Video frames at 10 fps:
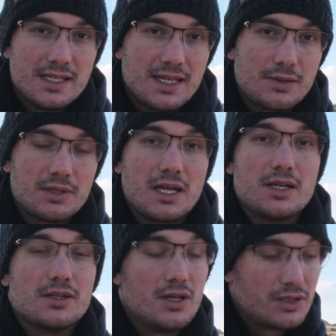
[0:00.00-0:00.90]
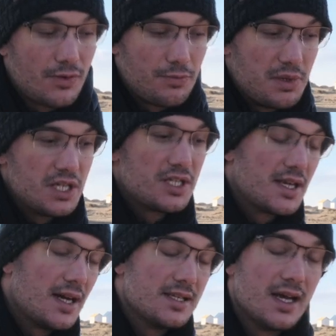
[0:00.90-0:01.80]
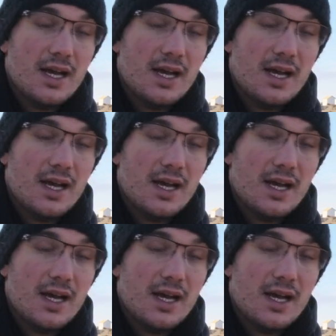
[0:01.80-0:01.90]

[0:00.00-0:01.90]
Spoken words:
like where there are a lot of beach sides